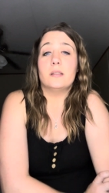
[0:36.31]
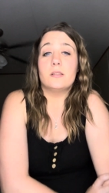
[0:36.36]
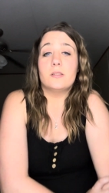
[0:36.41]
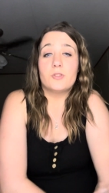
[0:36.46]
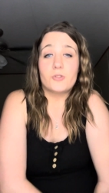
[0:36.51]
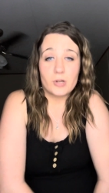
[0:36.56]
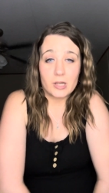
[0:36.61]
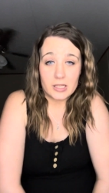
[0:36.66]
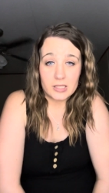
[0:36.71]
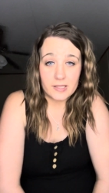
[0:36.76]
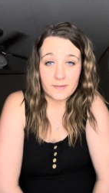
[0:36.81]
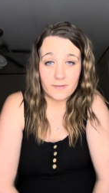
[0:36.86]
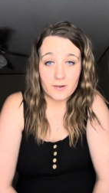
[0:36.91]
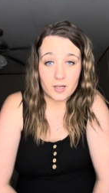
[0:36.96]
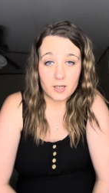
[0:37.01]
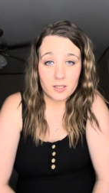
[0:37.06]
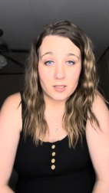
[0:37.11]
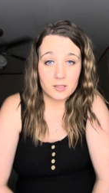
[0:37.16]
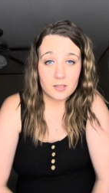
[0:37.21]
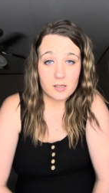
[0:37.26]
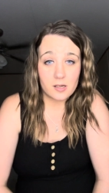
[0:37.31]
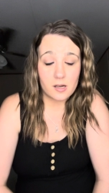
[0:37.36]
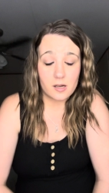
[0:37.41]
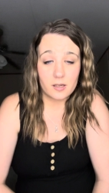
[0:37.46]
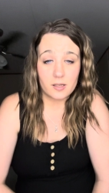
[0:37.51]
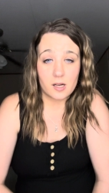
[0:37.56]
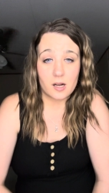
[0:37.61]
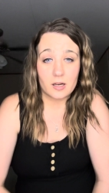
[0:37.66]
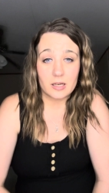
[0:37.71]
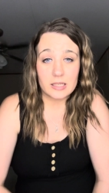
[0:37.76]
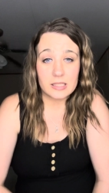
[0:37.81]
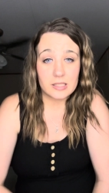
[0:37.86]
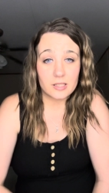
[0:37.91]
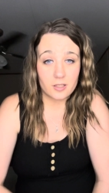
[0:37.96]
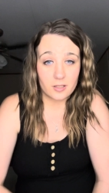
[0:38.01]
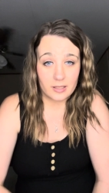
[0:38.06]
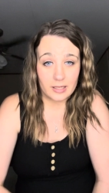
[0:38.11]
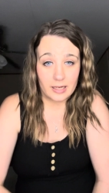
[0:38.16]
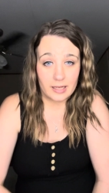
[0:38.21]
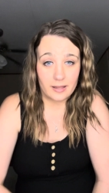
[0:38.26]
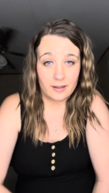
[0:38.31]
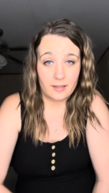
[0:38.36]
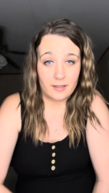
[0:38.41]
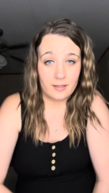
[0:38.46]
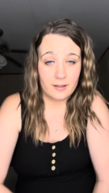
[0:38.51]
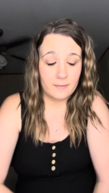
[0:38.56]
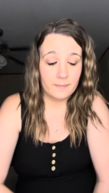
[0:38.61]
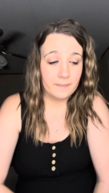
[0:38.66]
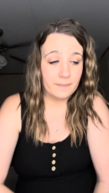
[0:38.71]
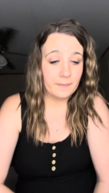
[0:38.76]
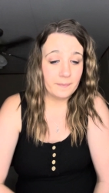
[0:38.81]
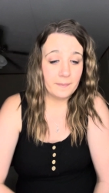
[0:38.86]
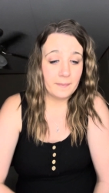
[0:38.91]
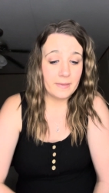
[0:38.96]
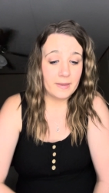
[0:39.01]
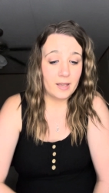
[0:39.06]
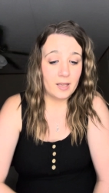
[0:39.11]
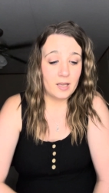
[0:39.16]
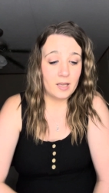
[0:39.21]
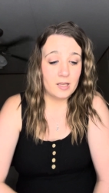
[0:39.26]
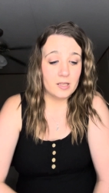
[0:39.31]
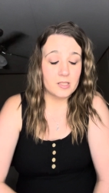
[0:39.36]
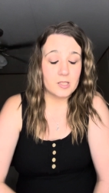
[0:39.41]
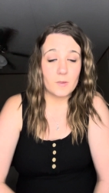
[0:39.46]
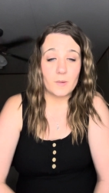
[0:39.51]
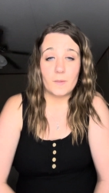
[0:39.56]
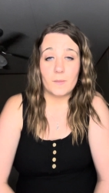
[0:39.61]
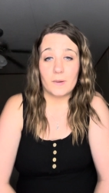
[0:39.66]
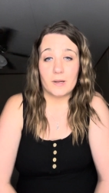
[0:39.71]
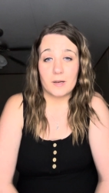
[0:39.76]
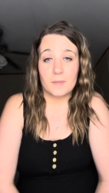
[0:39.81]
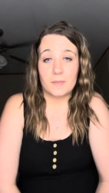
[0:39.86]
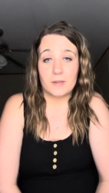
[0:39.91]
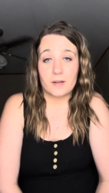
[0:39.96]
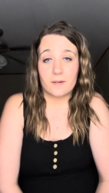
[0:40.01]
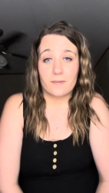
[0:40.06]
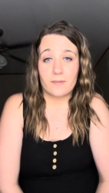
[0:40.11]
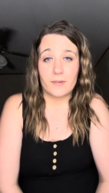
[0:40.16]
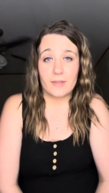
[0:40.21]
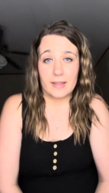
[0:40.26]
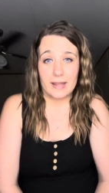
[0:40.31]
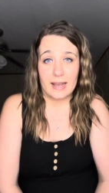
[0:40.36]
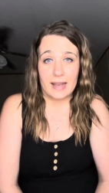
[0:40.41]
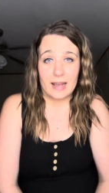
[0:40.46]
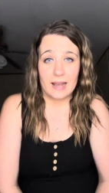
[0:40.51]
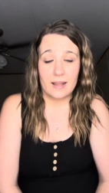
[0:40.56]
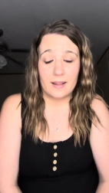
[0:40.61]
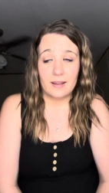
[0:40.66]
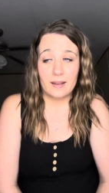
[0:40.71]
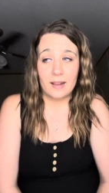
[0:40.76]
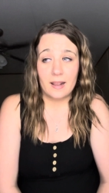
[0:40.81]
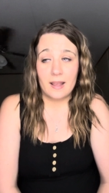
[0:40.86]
transfer on August 30th. So we went up there for that.